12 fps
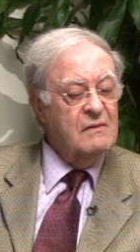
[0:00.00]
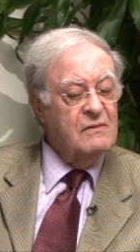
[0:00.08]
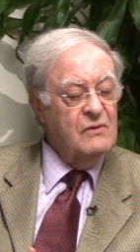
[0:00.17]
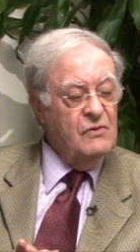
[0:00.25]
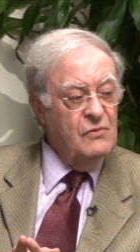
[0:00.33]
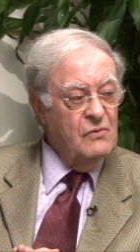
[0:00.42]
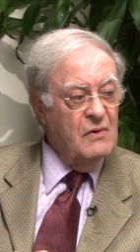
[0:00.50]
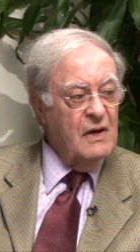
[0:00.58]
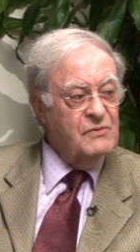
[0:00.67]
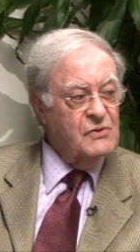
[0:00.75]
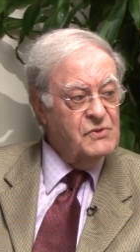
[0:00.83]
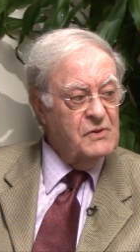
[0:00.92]
you are
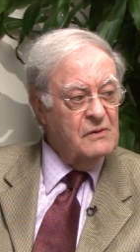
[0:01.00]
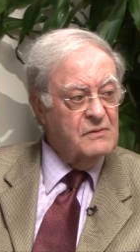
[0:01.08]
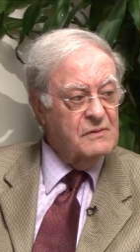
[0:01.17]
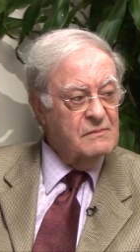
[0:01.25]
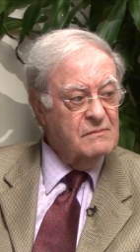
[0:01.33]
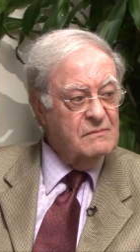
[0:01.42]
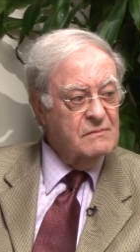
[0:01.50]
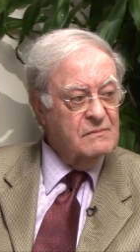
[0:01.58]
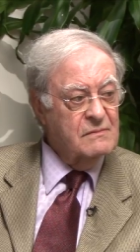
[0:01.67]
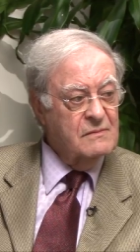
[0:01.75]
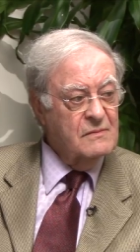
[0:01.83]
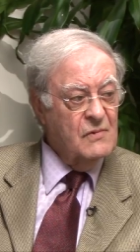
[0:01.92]
the children
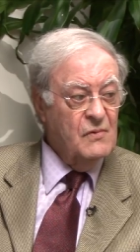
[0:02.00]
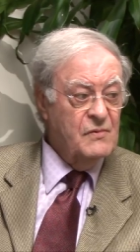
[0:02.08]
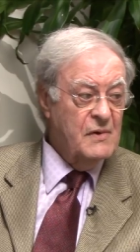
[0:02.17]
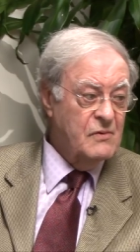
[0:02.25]
or the